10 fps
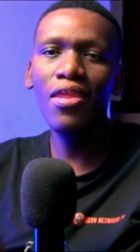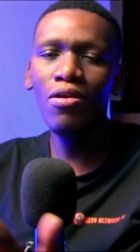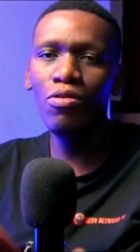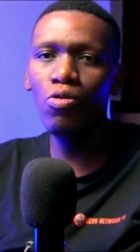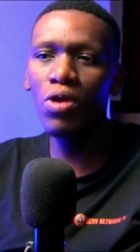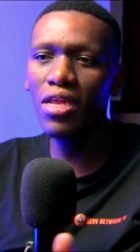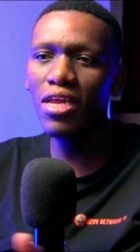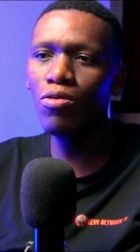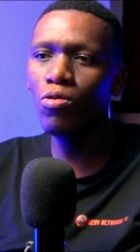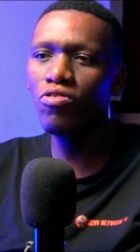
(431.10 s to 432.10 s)
during
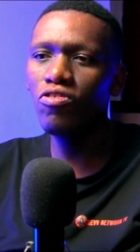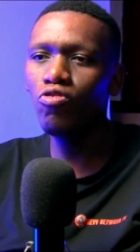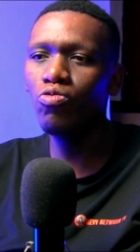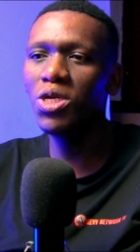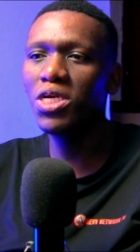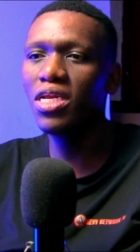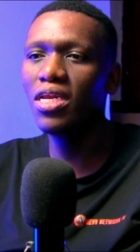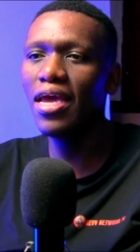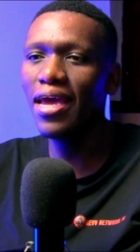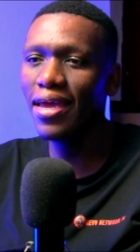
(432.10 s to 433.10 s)
that whole situation,
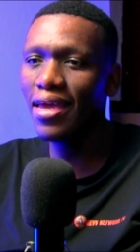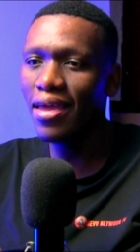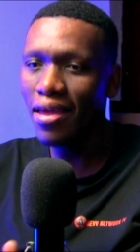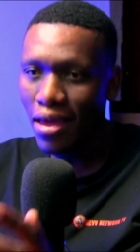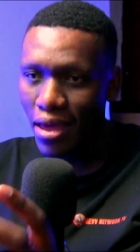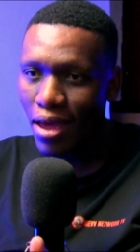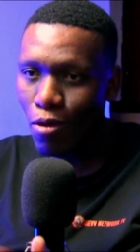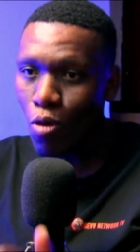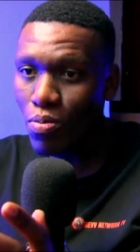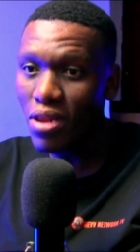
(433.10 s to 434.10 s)
a
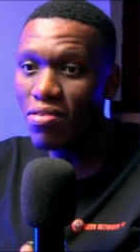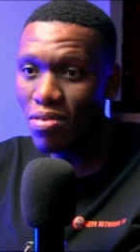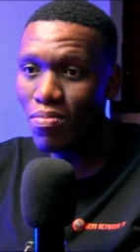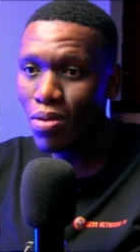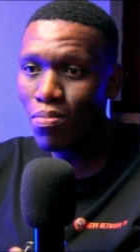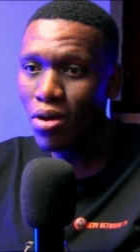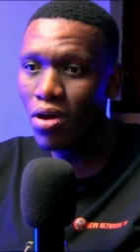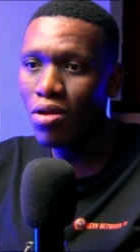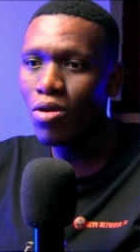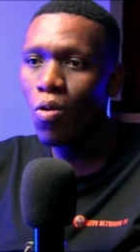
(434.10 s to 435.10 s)
community member
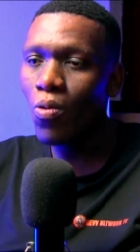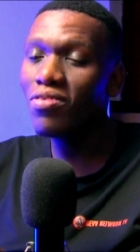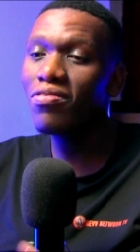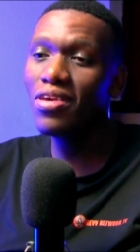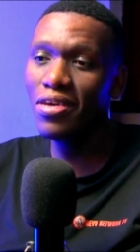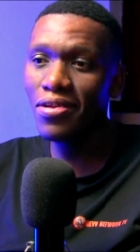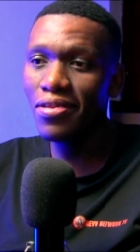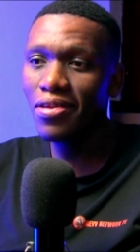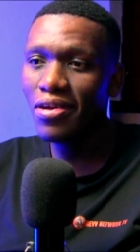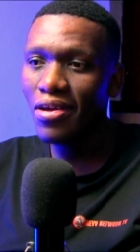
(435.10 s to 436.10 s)
was killed.